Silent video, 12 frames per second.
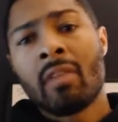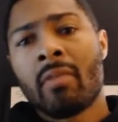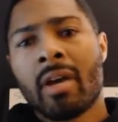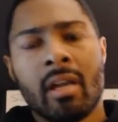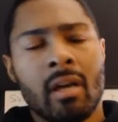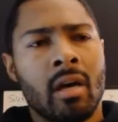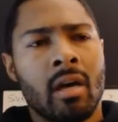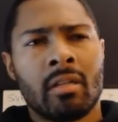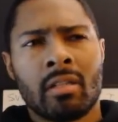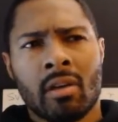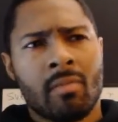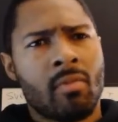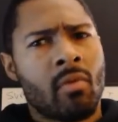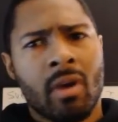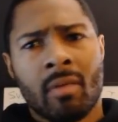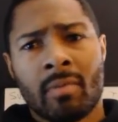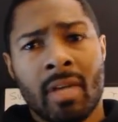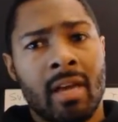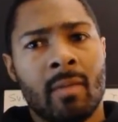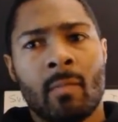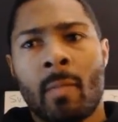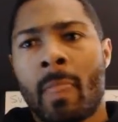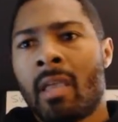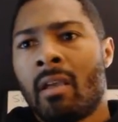anyway, just talk about where I'm at.